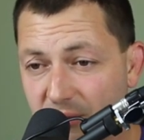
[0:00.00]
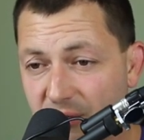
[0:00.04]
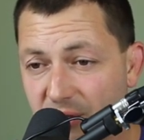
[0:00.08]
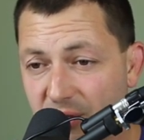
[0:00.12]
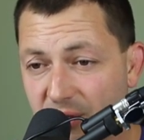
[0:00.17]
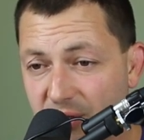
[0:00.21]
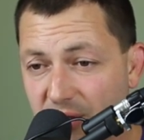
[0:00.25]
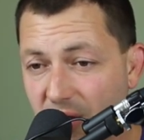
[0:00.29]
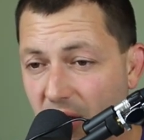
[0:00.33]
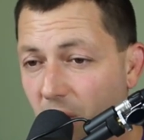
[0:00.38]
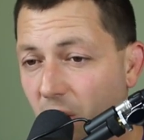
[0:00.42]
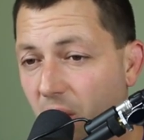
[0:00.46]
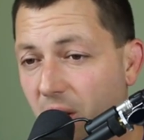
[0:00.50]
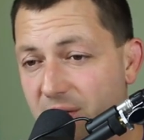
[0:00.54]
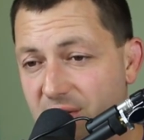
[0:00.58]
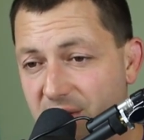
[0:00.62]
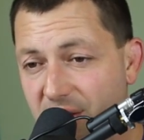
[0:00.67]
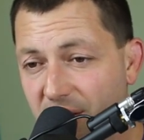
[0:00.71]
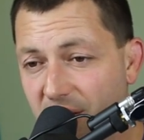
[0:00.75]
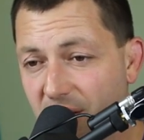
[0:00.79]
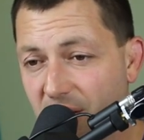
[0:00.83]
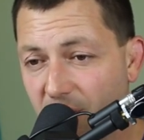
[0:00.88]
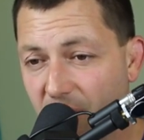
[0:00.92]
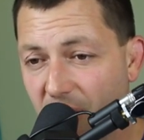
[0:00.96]
there's no
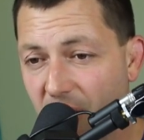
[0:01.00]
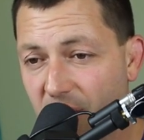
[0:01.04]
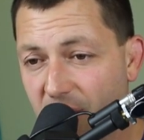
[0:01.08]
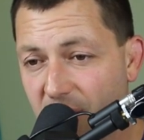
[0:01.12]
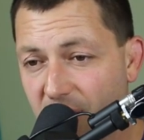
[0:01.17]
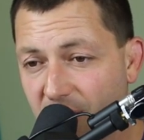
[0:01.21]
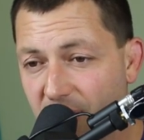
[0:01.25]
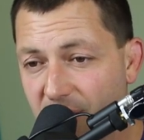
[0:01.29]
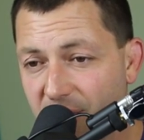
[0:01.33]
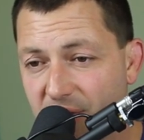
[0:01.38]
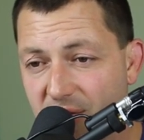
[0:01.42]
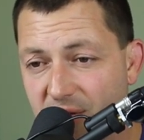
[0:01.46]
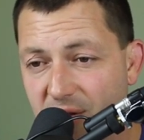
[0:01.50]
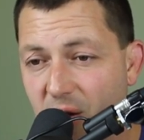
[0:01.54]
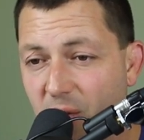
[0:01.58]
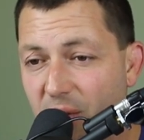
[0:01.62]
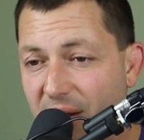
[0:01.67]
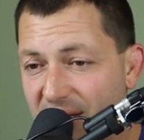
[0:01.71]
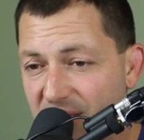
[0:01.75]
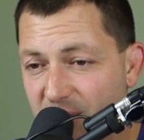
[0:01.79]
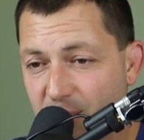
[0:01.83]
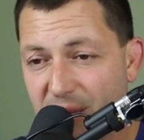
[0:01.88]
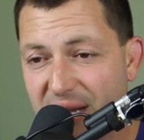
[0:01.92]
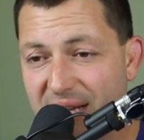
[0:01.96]
ulterior motive, there's no
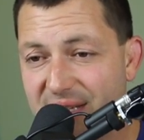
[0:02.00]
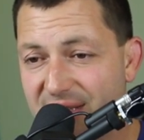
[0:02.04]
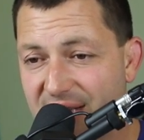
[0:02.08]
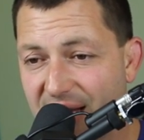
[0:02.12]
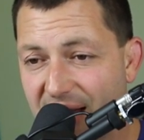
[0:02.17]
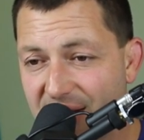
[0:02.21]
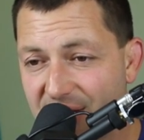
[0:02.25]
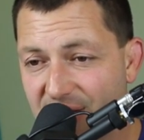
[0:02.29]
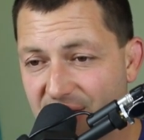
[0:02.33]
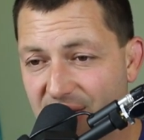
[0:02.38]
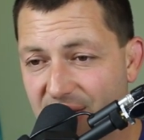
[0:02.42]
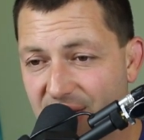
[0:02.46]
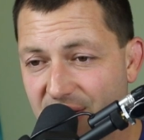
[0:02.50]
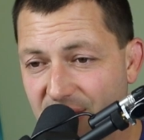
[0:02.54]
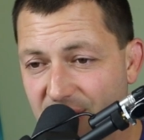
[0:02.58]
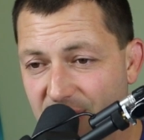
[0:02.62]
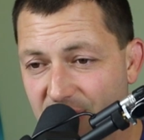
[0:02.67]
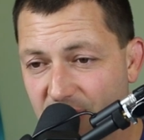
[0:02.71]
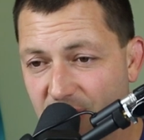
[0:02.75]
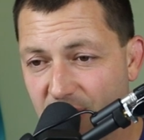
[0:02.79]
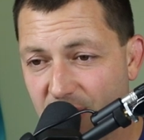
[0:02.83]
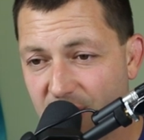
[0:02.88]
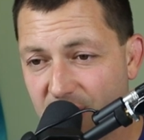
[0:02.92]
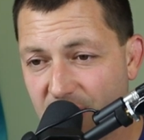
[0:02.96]

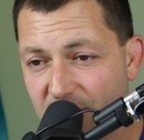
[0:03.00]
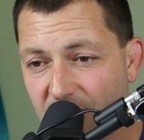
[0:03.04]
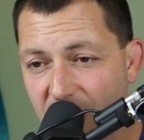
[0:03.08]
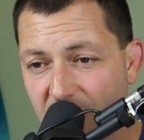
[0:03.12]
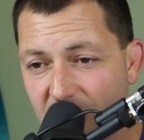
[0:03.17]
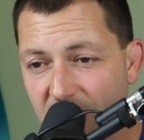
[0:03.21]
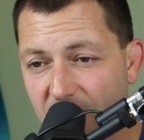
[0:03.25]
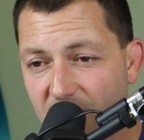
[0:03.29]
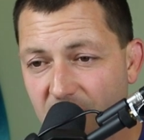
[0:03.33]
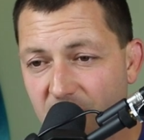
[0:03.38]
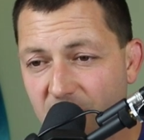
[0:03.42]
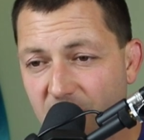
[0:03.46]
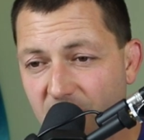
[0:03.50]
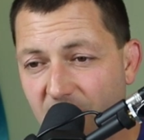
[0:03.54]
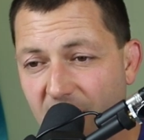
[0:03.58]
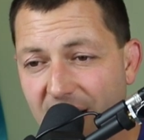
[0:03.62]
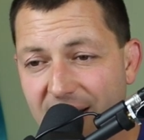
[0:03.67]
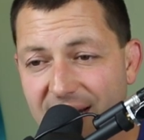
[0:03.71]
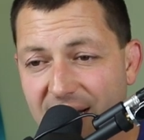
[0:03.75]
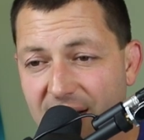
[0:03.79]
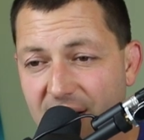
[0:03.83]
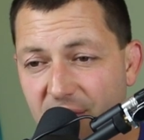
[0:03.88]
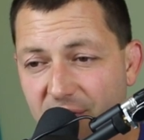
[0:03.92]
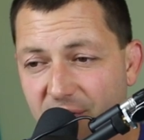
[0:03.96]
expectations, you're
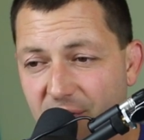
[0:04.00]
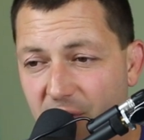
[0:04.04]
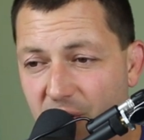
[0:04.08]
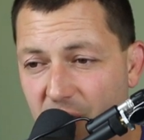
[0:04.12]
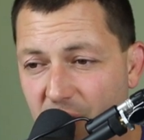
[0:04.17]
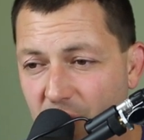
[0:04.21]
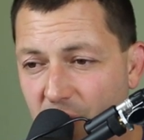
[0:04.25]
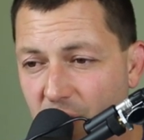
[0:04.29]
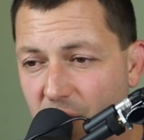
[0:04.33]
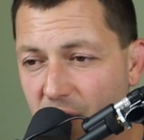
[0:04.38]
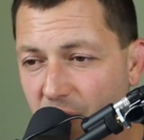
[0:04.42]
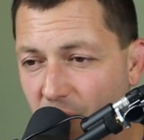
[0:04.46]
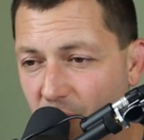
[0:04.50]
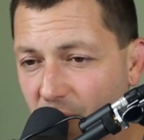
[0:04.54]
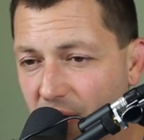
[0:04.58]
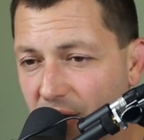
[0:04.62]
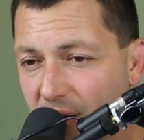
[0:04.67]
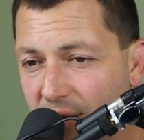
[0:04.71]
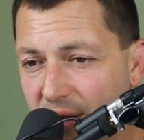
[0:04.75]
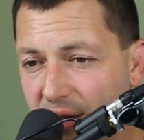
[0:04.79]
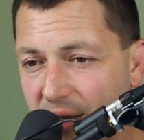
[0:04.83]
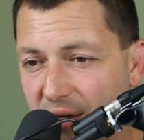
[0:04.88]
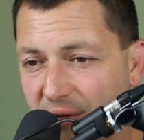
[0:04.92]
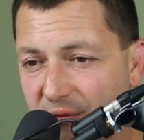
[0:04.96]
not in it for you, you're
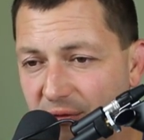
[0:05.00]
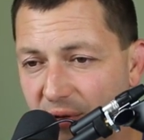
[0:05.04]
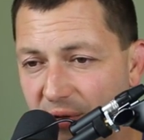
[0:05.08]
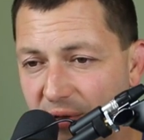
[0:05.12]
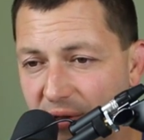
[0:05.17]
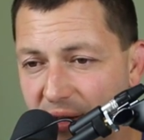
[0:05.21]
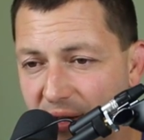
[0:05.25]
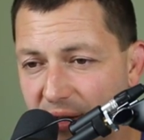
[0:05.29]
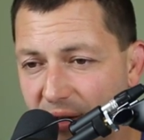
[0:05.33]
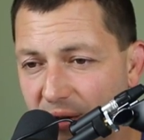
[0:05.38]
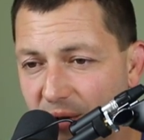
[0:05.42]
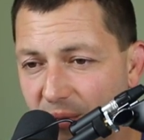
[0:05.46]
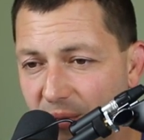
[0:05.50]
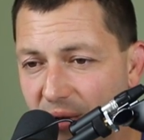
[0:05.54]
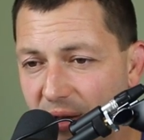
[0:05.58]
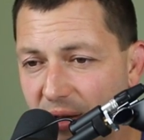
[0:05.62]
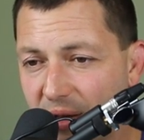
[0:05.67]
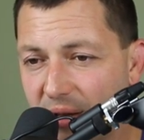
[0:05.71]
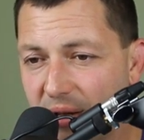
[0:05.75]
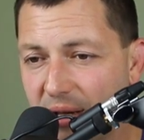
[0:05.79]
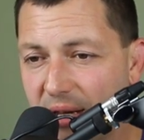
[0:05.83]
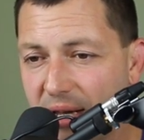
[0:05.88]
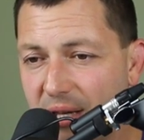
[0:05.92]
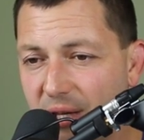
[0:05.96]
really in it for them,
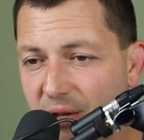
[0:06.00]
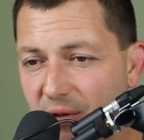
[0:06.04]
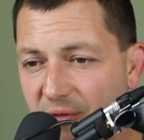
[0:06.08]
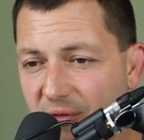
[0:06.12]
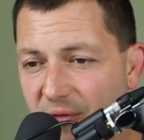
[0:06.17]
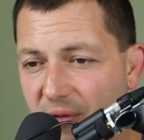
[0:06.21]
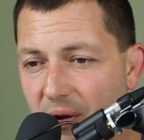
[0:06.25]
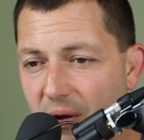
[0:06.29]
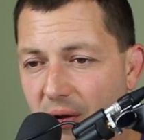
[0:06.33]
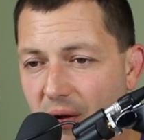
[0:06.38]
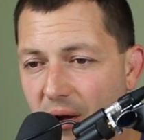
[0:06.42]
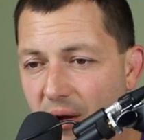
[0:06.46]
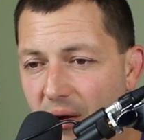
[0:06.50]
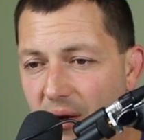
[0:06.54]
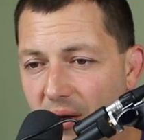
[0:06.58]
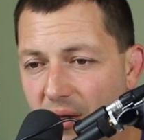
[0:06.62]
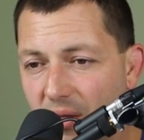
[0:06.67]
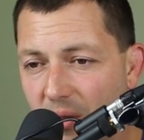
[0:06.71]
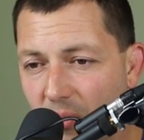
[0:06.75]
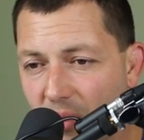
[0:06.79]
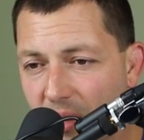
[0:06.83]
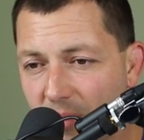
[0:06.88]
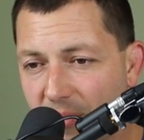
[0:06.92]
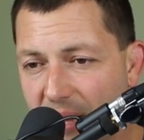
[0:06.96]
and you fall
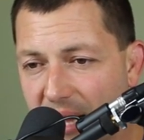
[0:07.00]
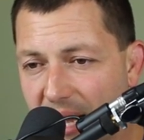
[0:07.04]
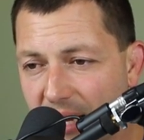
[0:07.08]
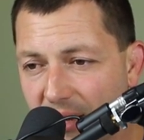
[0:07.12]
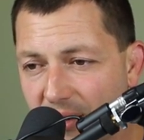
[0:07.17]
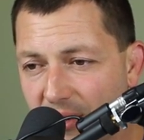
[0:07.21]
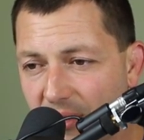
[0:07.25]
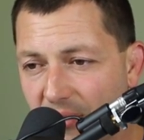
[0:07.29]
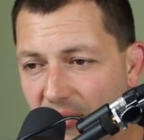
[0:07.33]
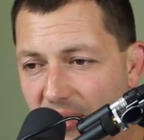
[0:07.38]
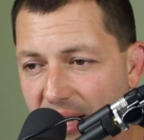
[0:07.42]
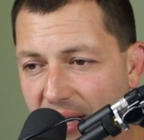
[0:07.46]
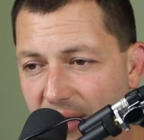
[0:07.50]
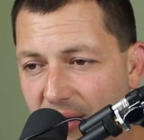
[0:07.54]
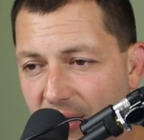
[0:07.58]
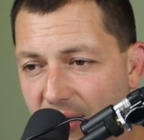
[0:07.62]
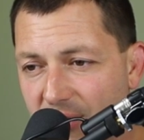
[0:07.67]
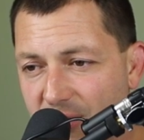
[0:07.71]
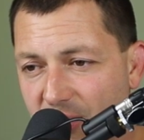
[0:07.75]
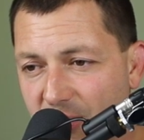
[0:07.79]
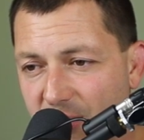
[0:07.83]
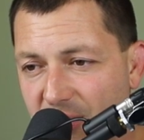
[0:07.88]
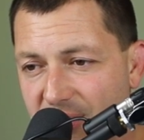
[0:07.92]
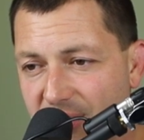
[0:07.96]
all the way back on that
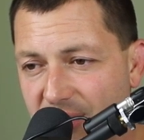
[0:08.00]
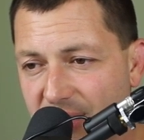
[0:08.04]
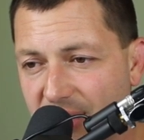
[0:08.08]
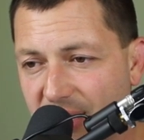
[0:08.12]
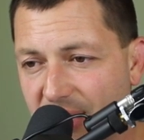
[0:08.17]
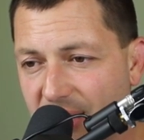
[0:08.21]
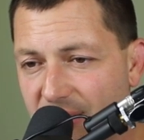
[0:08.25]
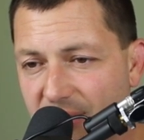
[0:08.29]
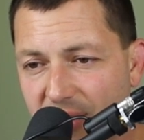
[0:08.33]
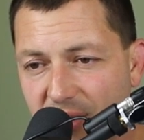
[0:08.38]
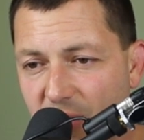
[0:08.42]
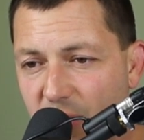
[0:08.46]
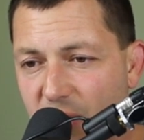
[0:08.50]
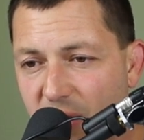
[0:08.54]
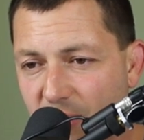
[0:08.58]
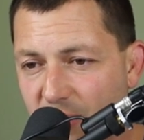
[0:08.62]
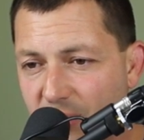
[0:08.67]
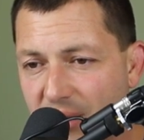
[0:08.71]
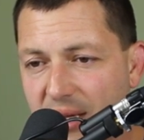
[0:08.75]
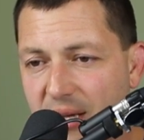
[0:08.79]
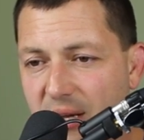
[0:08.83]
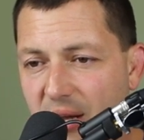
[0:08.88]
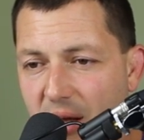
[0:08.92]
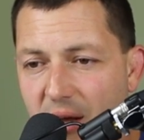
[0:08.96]
100%, then you can
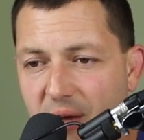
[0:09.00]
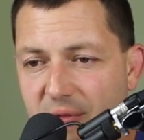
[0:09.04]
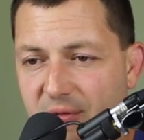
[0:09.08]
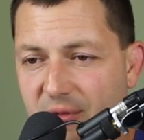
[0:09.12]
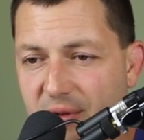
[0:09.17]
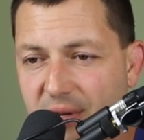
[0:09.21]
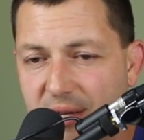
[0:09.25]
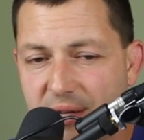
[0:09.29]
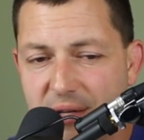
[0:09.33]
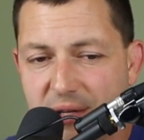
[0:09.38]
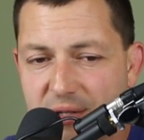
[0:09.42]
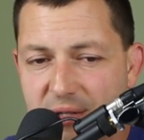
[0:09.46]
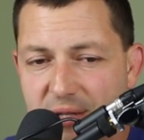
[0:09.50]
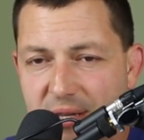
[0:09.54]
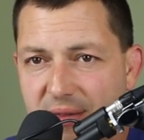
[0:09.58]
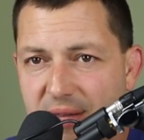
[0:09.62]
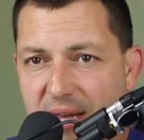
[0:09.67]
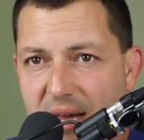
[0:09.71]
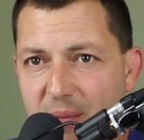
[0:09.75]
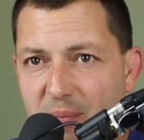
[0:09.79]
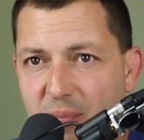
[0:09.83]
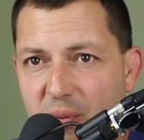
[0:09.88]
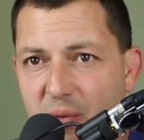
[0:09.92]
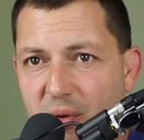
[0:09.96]
be confident, because at
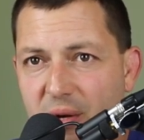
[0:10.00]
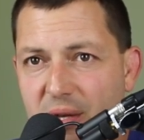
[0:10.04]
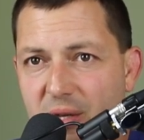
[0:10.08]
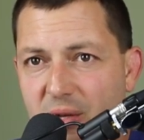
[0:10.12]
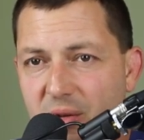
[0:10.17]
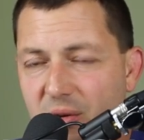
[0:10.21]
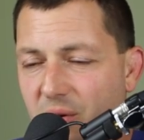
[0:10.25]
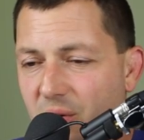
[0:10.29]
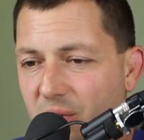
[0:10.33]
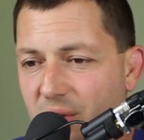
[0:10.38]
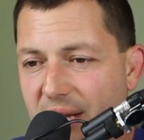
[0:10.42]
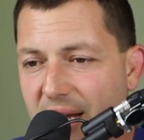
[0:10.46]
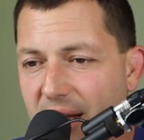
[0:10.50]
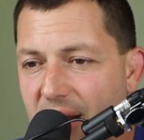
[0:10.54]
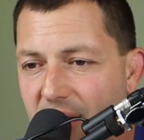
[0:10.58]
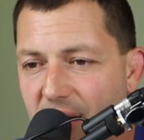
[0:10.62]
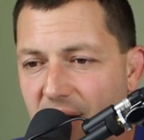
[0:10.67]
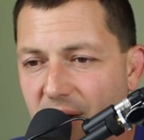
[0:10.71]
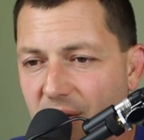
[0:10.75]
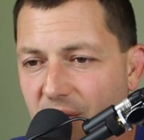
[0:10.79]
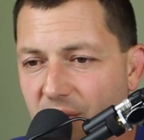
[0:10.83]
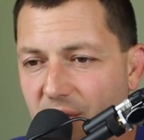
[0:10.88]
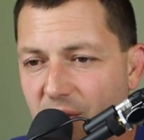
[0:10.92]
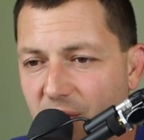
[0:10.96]
that point, you don't
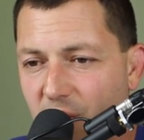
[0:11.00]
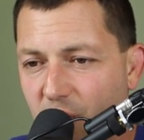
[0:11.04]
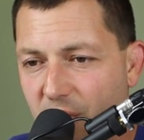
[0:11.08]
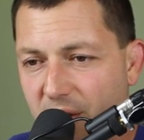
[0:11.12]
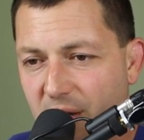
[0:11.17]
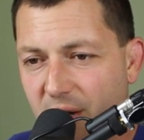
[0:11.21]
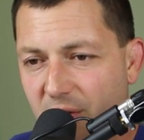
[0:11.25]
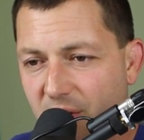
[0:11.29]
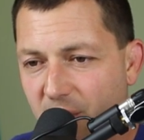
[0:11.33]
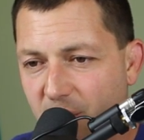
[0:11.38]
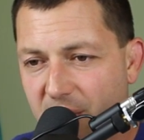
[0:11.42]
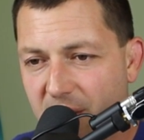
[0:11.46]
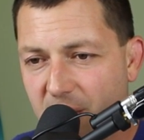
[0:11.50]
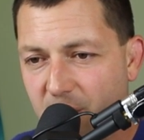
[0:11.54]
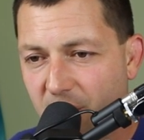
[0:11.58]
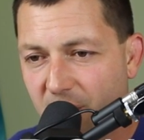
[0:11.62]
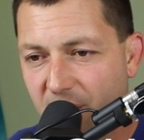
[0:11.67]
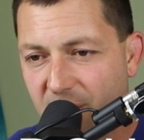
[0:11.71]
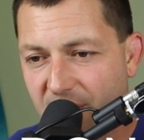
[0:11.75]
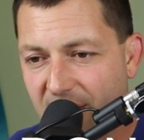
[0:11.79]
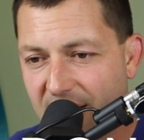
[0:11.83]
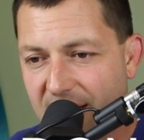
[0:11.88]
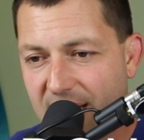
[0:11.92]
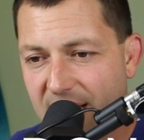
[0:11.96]
care what other
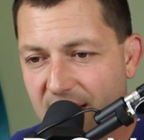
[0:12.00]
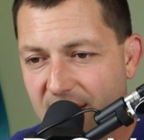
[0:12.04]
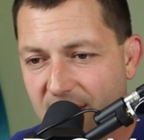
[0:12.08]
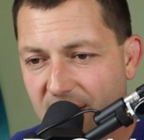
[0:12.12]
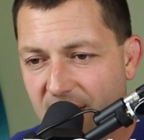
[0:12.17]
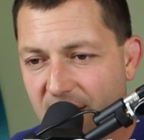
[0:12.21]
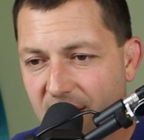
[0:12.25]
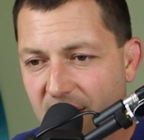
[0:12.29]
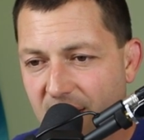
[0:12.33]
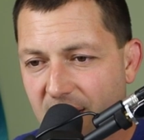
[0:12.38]
people think.